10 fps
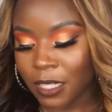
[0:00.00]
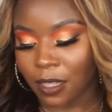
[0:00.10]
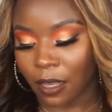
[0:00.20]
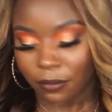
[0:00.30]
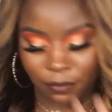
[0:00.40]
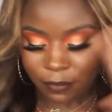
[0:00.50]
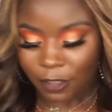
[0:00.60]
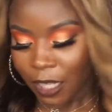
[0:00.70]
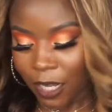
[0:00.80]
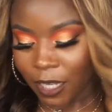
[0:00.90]
So,
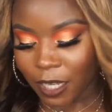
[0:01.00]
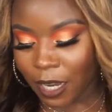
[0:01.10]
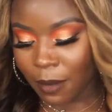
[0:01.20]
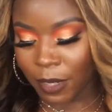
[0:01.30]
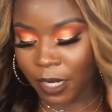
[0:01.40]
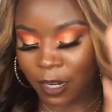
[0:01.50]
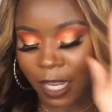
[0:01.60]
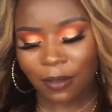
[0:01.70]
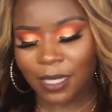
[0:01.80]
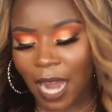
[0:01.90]
yeah but uh,
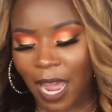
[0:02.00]
it was